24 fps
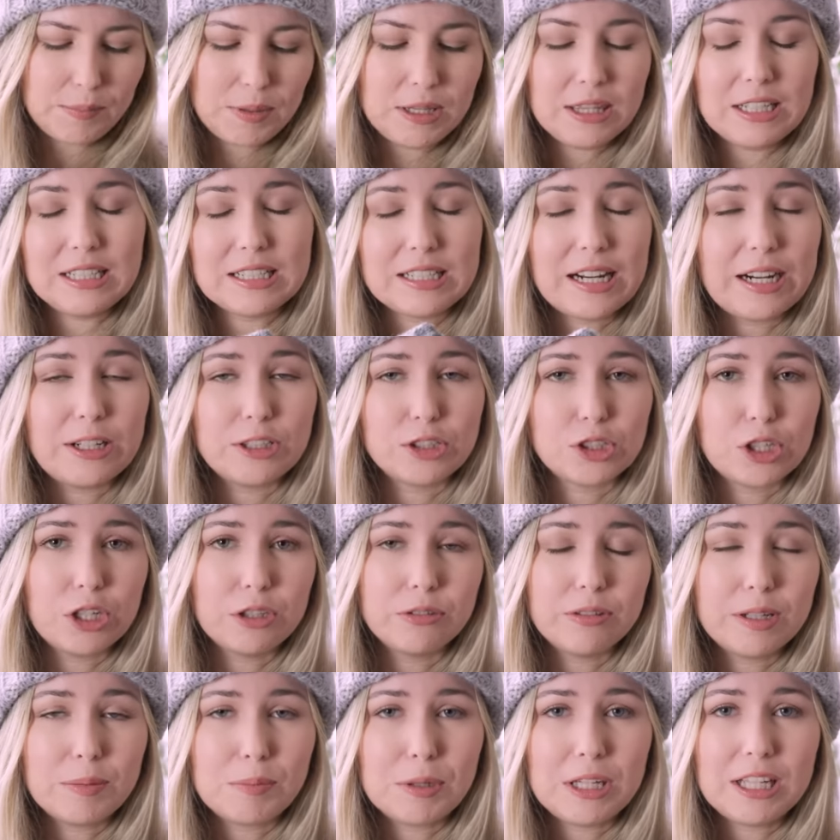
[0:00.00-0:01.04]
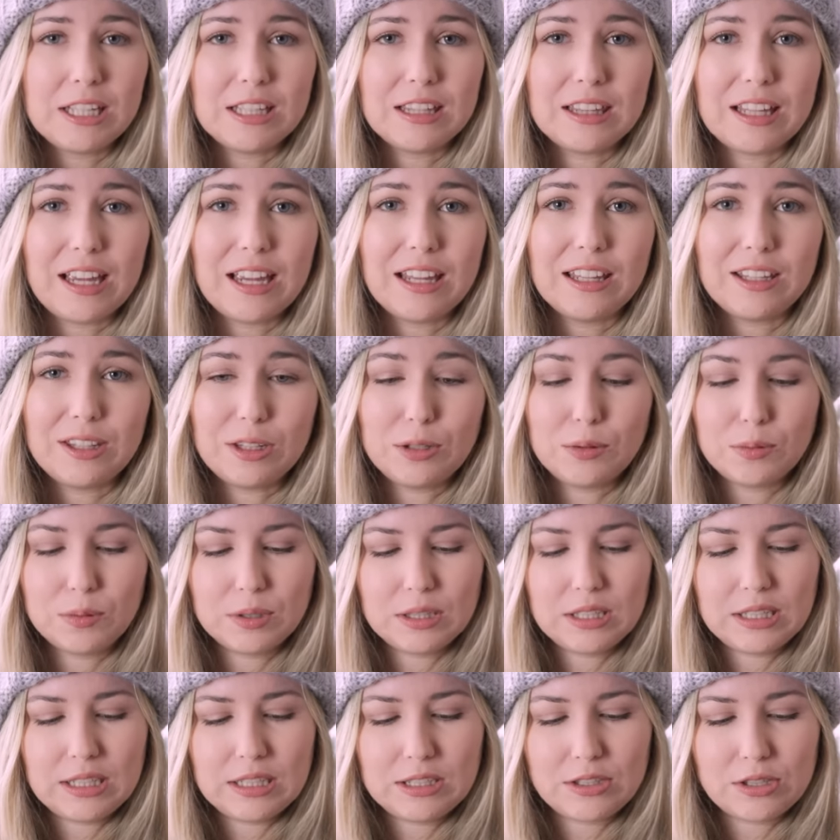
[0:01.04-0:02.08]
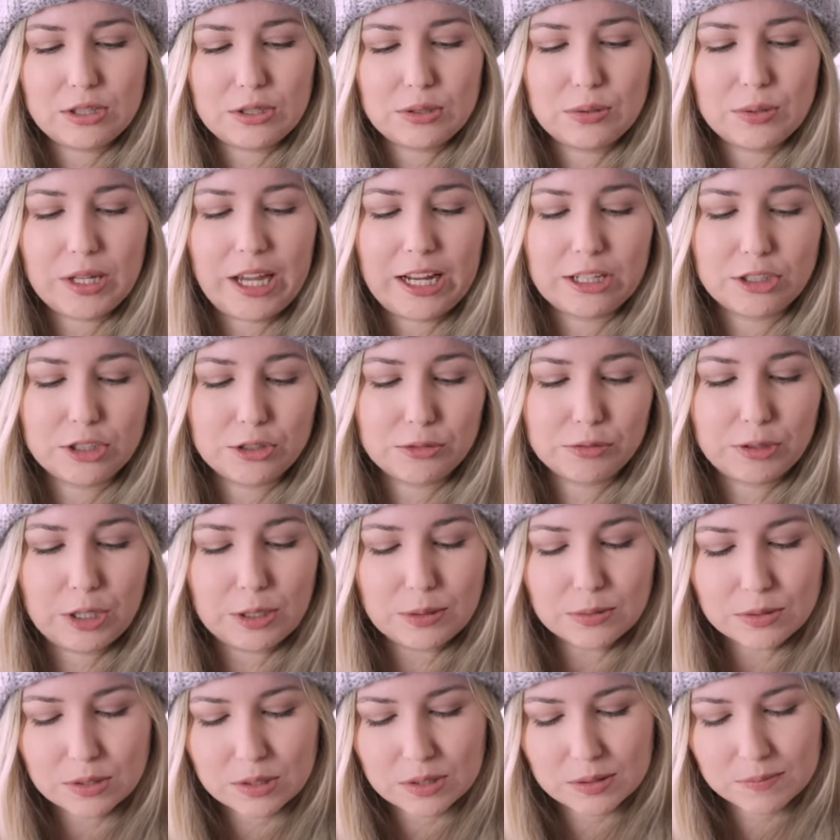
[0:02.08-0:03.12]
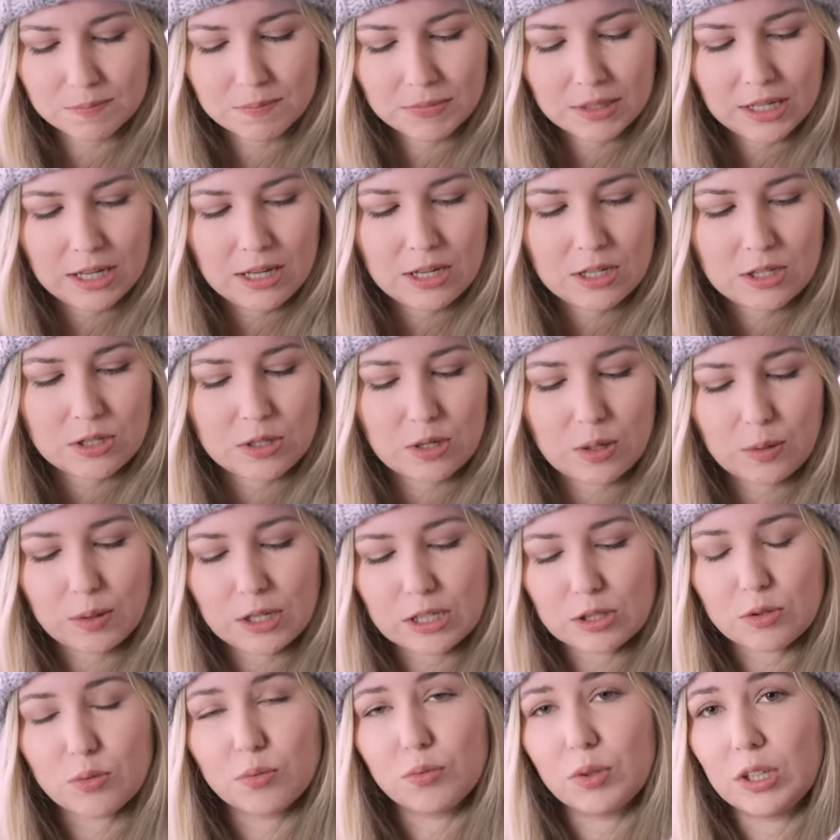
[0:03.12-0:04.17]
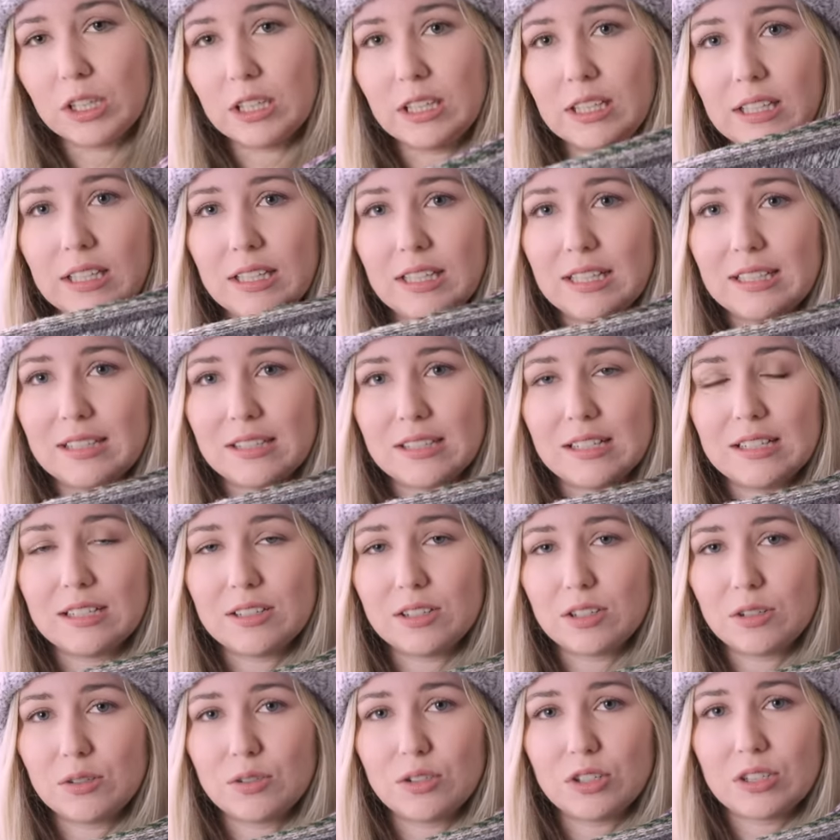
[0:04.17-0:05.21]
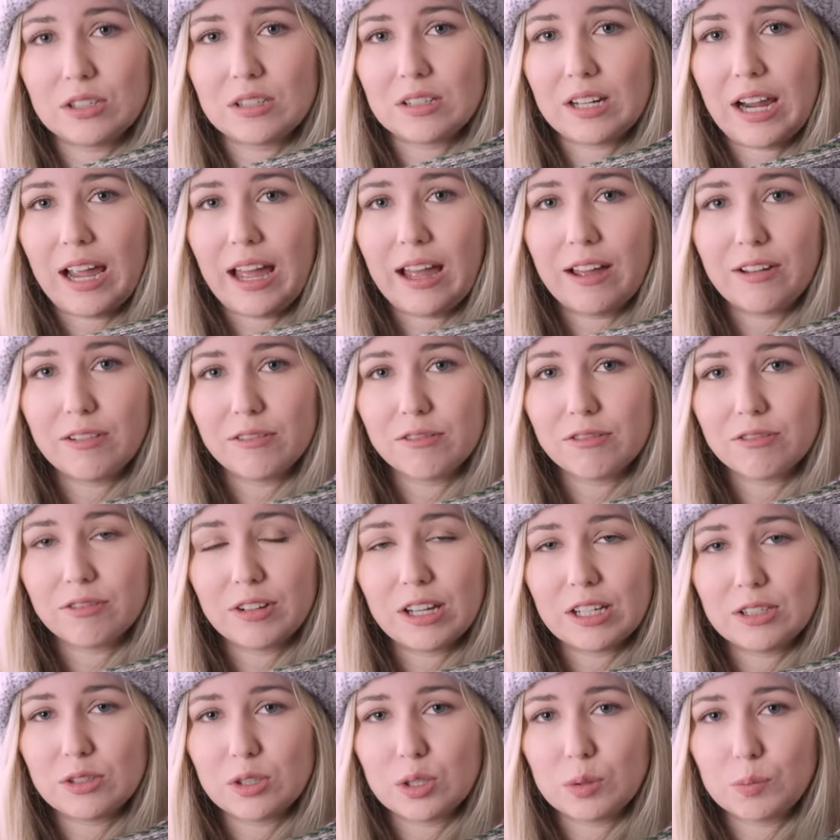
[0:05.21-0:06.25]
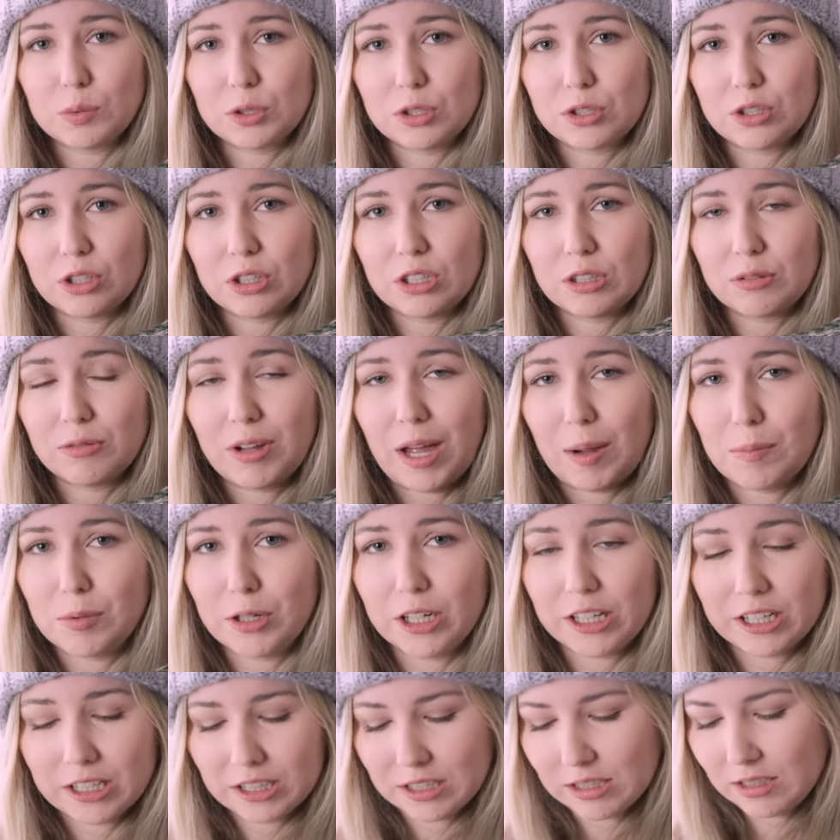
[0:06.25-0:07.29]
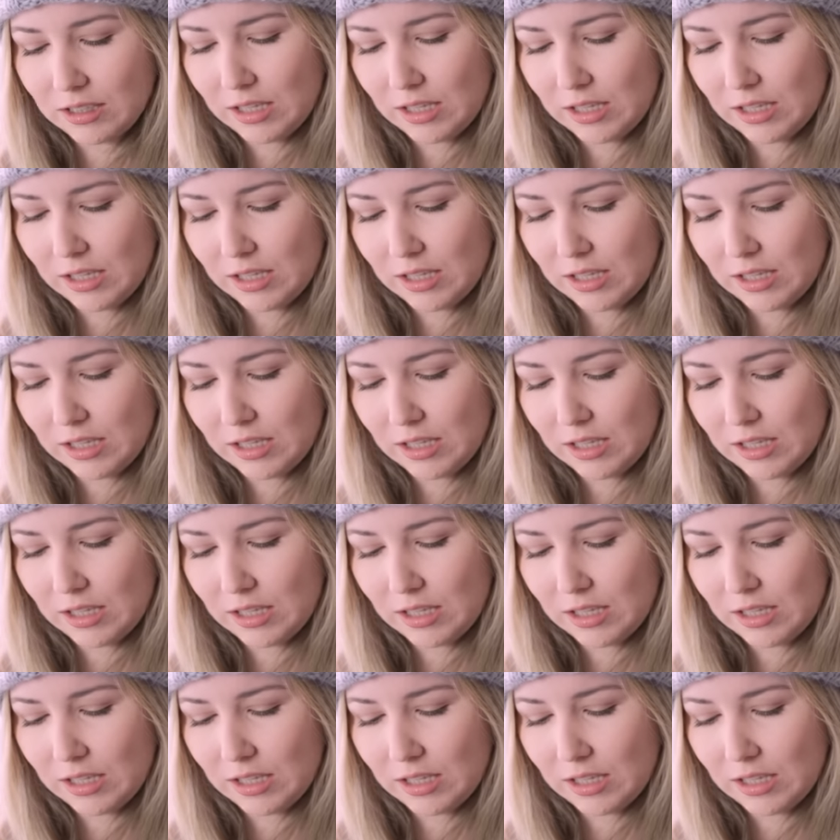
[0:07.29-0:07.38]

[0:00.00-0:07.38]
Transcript: in the entire chart repeat, that you would need to catch your floats. So it's really easy to just have a super sturdy fabric.